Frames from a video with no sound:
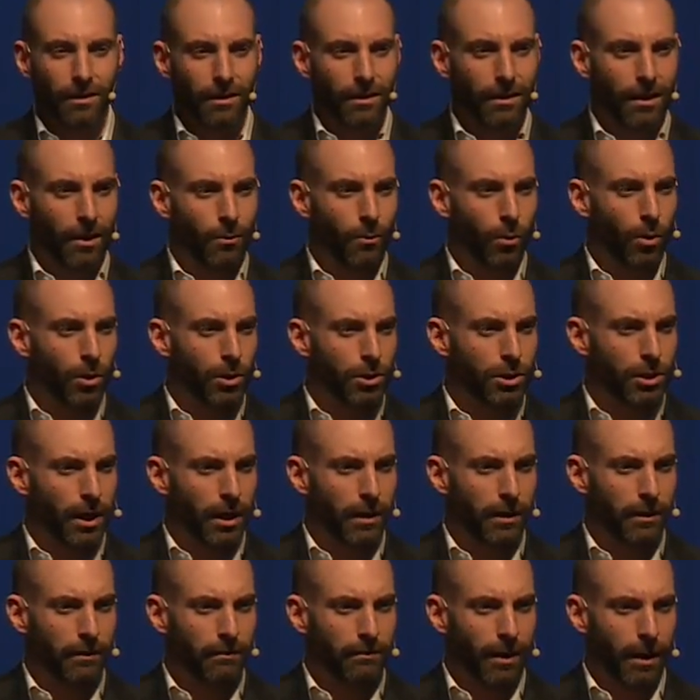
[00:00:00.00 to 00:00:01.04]
There was
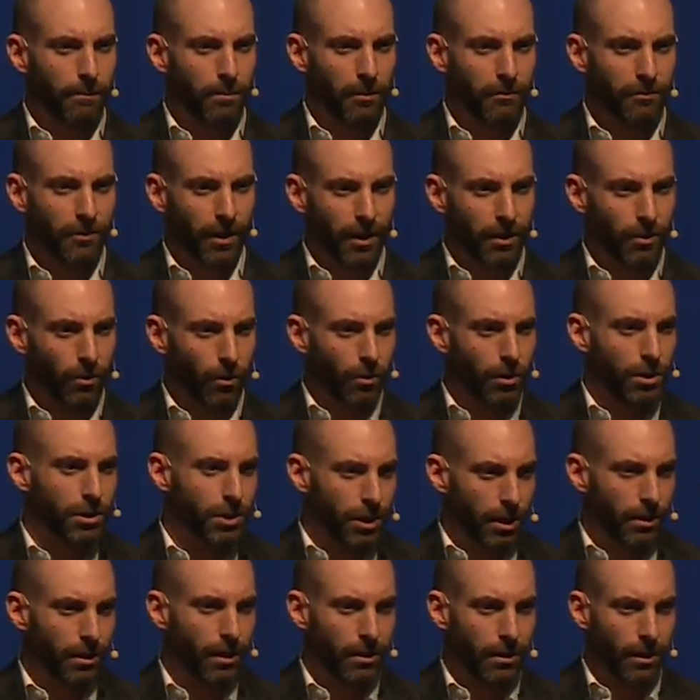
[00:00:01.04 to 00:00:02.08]
a type of
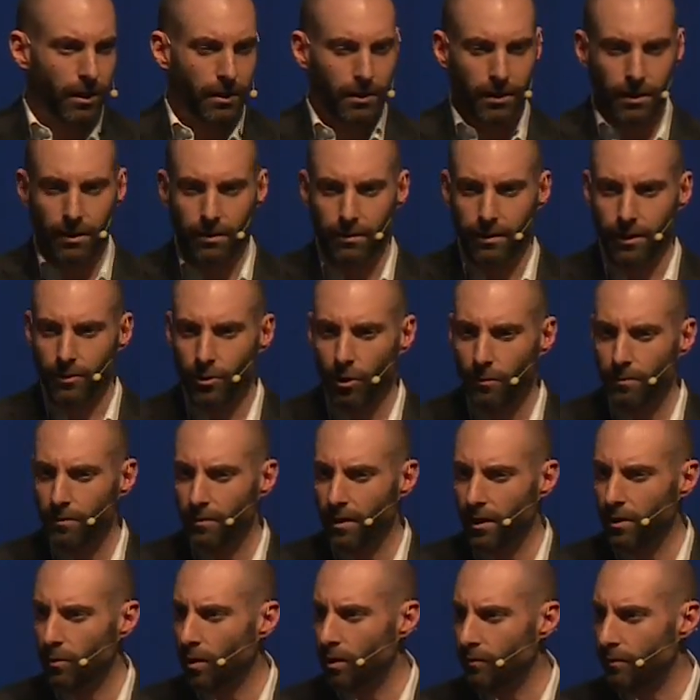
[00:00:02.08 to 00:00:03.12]
technology that they didn't adopt.
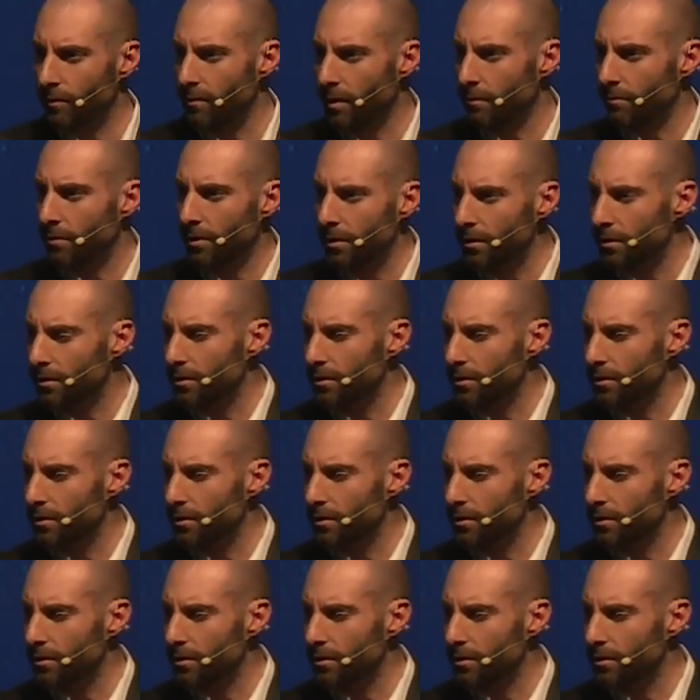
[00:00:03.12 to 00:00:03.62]
Anyone remember?